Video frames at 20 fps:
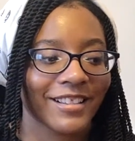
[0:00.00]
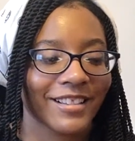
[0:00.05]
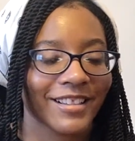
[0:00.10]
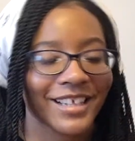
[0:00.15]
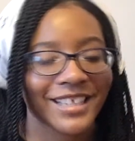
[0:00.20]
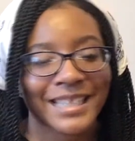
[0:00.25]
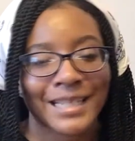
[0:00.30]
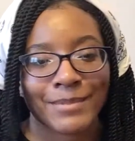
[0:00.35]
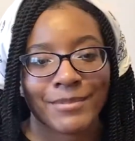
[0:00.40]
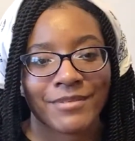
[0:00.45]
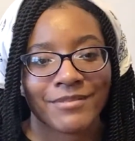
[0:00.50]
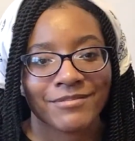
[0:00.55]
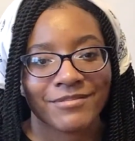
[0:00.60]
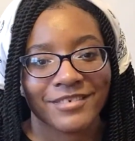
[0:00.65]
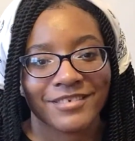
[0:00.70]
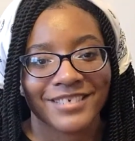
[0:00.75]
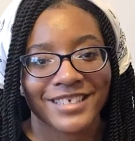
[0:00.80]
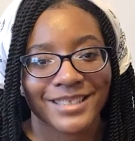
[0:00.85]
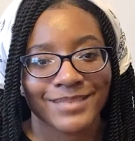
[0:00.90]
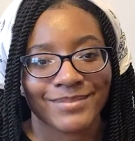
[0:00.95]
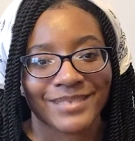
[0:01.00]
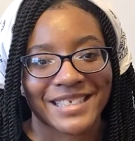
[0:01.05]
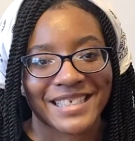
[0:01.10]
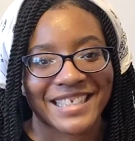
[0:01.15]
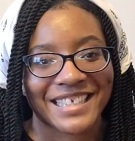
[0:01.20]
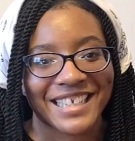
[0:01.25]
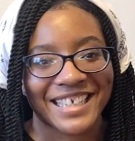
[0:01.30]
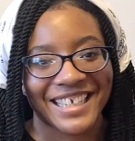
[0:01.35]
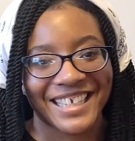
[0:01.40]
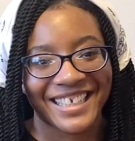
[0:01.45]
Like, even before
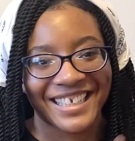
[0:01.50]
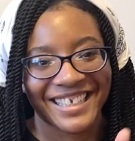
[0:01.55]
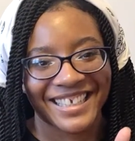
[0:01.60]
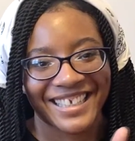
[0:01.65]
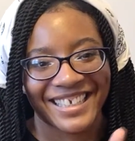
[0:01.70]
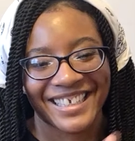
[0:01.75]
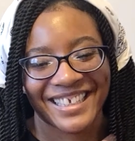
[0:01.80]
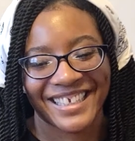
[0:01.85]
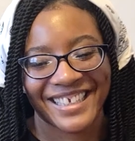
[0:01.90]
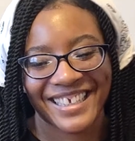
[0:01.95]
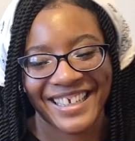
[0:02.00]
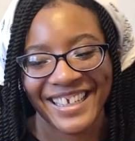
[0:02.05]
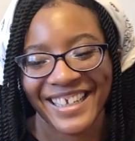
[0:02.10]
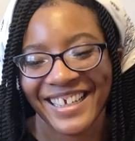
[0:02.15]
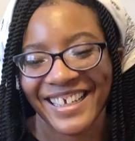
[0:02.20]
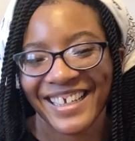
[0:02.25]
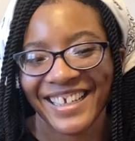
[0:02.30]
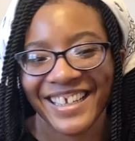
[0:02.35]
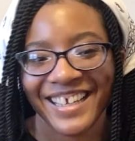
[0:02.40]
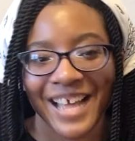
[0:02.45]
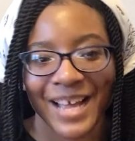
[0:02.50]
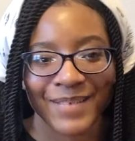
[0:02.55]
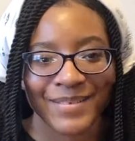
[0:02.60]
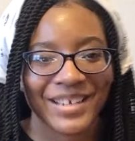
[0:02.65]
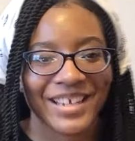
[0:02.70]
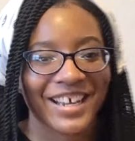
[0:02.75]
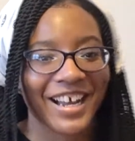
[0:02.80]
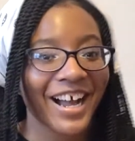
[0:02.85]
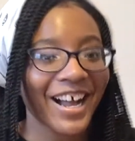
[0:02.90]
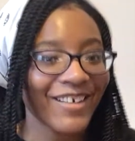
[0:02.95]
Christmas. I
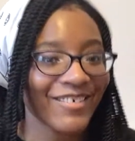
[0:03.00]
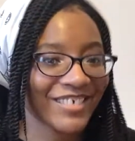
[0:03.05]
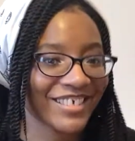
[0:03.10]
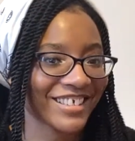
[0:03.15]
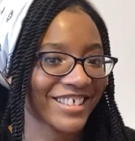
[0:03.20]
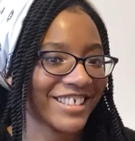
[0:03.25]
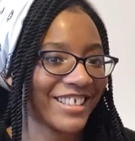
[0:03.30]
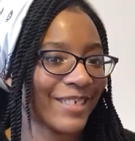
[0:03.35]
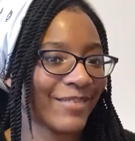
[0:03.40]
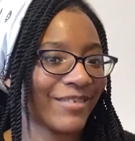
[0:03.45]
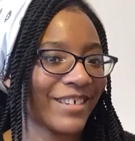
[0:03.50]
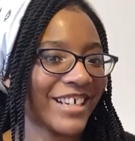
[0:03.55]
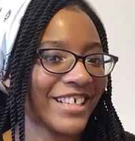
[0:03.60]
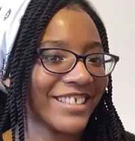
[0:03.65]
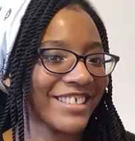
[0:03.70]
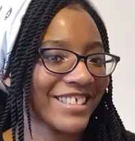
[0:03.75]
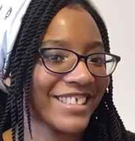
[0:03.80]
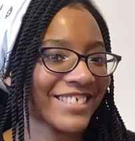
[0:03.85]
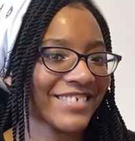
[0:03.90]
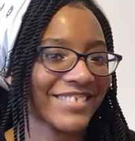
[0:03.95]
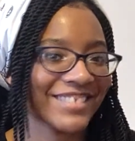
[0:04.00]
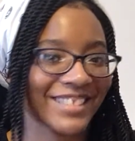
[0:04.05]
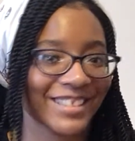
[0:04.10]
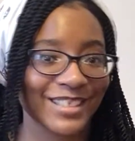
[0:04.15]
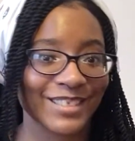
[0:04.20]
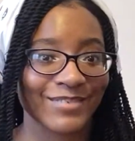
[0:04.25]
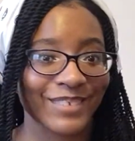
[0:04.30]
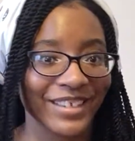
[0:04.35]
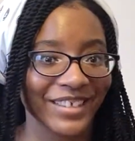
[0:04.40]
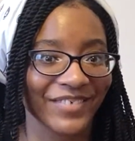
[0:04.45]
mean, obviously, I'm wearing the
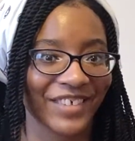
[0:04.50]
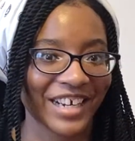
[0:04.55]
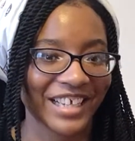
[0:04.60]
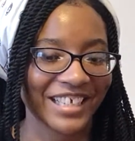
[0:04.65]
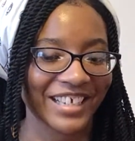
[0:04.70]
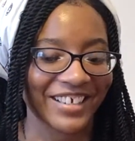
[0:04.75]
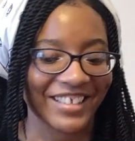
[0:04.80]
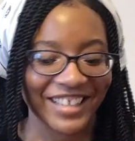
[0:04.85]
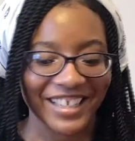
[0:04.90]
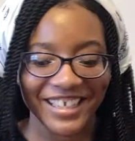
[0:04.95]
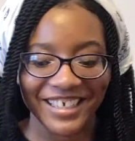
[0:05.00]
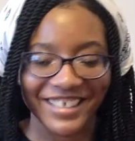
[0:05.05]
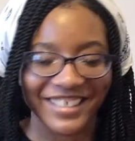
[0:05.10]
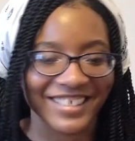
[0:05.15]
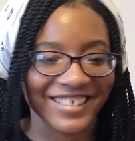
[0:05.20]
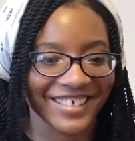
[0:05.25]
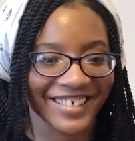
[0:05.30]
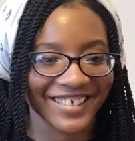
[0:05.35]
sweater right now, like,